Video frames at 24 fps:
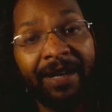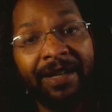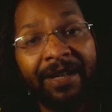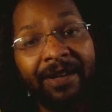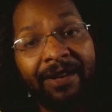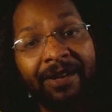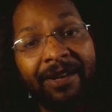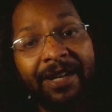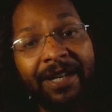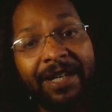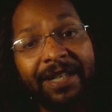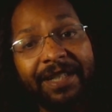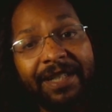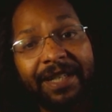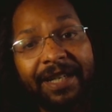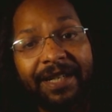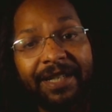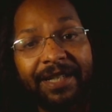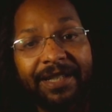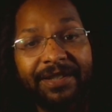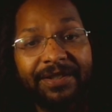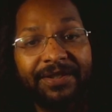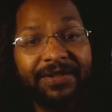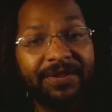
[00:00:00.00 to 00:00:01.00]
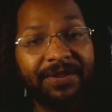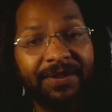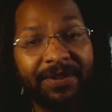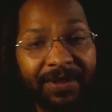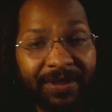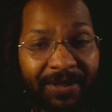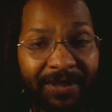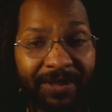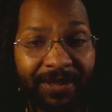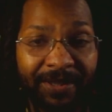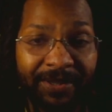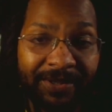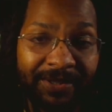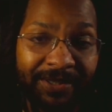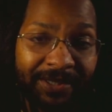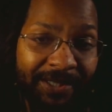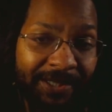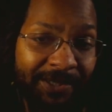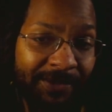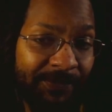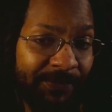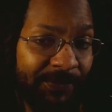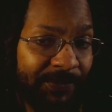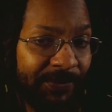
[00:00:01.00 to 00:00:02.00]
alright guys.
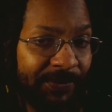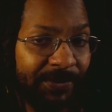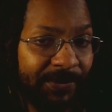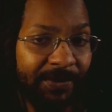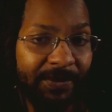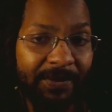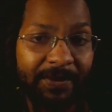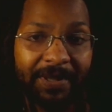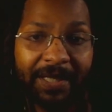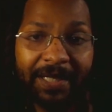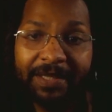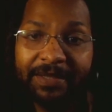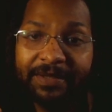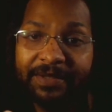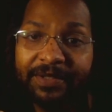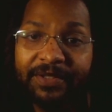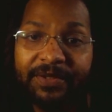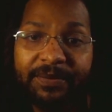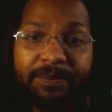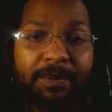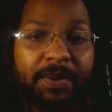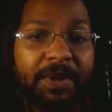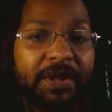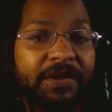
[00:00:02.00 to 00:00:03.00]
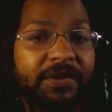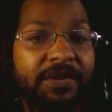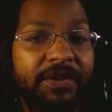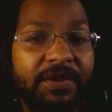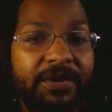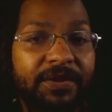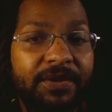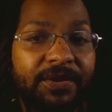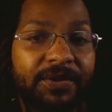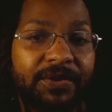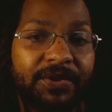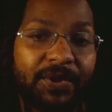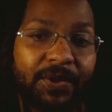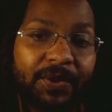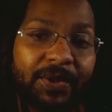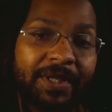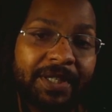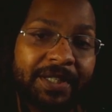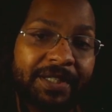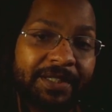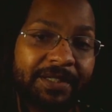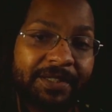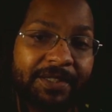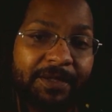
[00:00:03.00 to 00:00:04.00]
If you like this bit of news, go
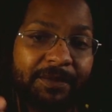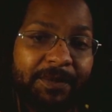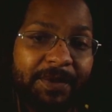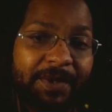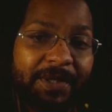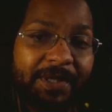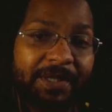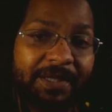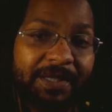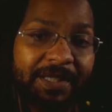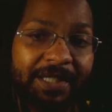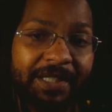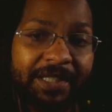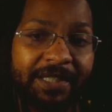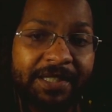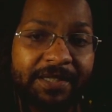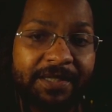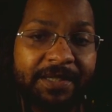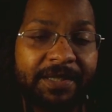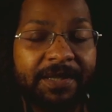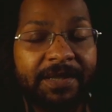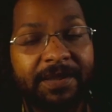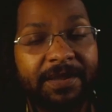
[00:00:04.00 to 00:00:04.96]
ahead and give me a like.